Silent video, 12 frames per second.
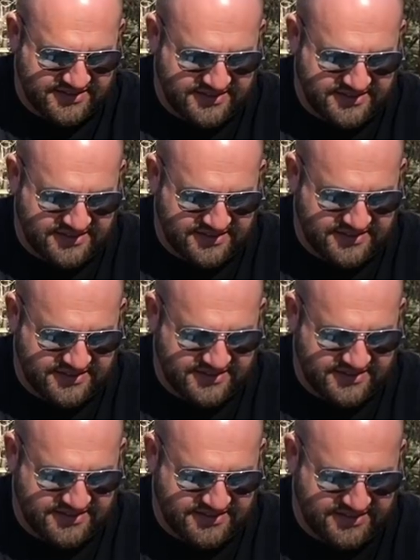sounds good
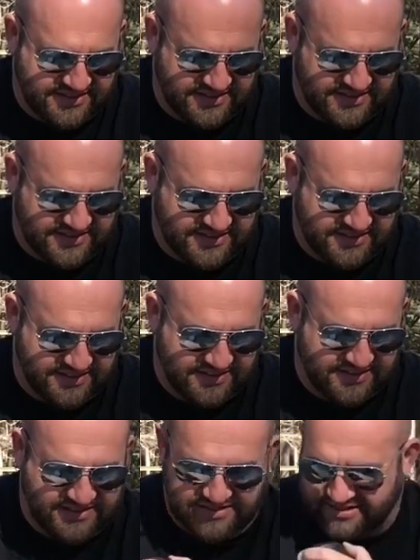for five watts.
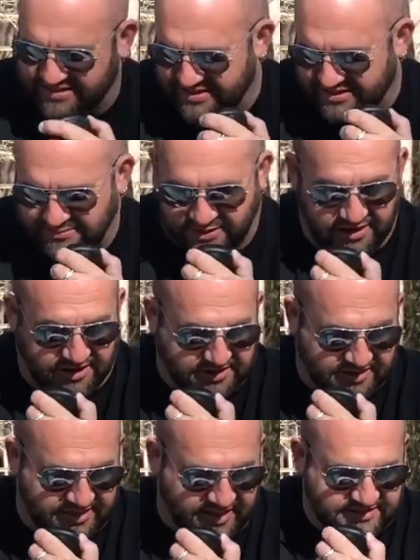Very
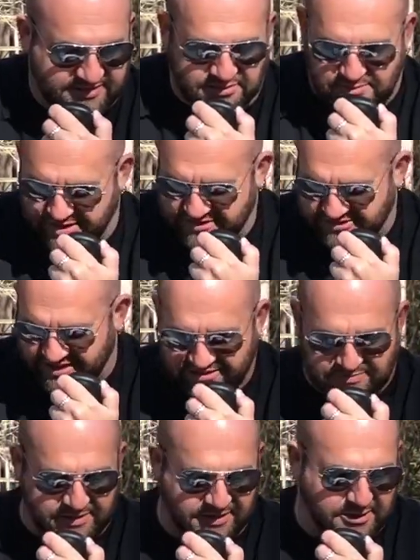good. Thanks so much. Yeah,
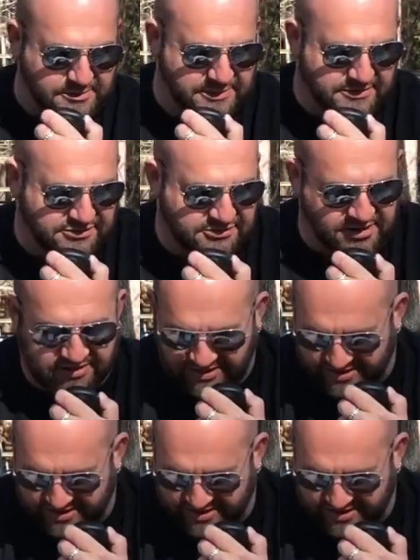it's been a little bit of a struggle